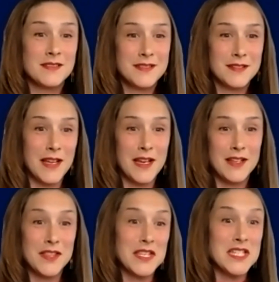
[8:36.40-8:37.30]
like
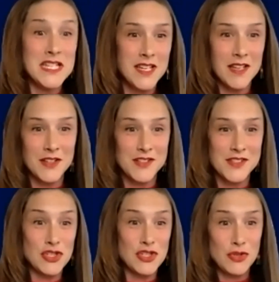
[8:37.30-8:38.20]
the details, the
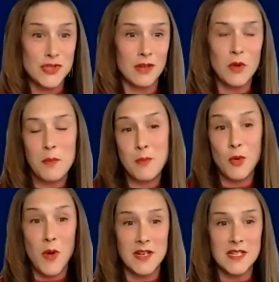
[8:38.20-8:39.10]
juice on what people
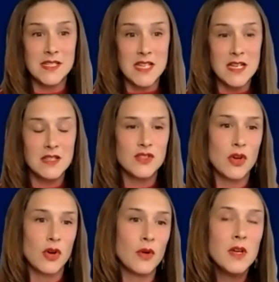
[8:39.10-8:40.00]
wanted to see. And
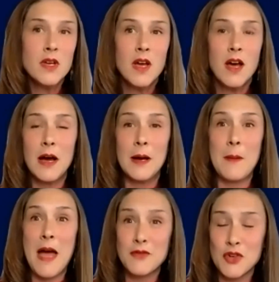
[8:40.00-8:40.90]
so
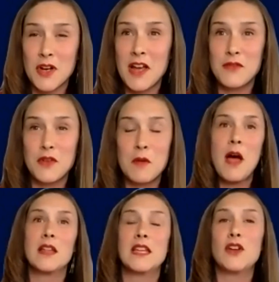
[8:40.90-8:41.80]
after kind of
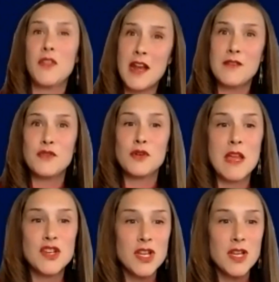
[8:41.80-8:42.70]
compiling all that
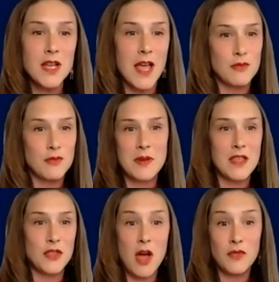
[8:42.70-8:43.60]
information,
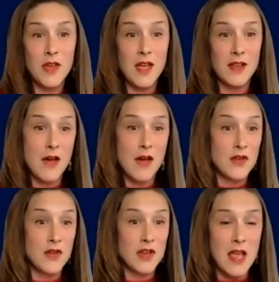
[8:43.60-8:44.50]
everybody thought that
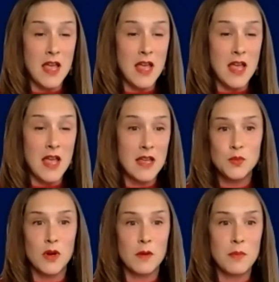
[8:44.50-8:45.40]
having a
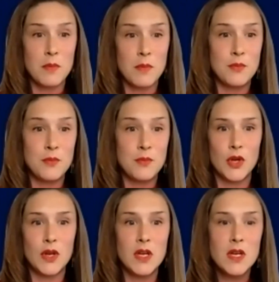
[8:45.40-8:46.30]
space where people
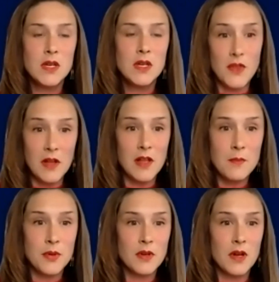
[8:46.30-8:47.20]
could
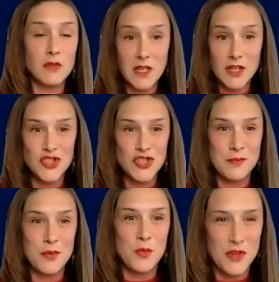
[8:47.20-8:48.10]
develop a
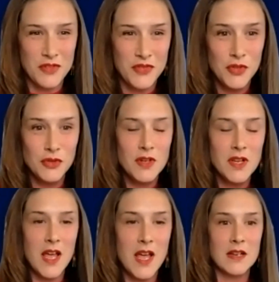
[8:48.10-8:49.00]
relationship with their food
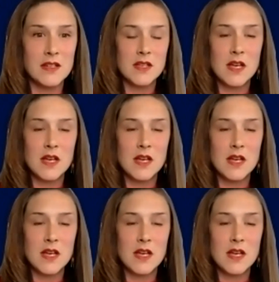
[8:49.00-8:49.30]
and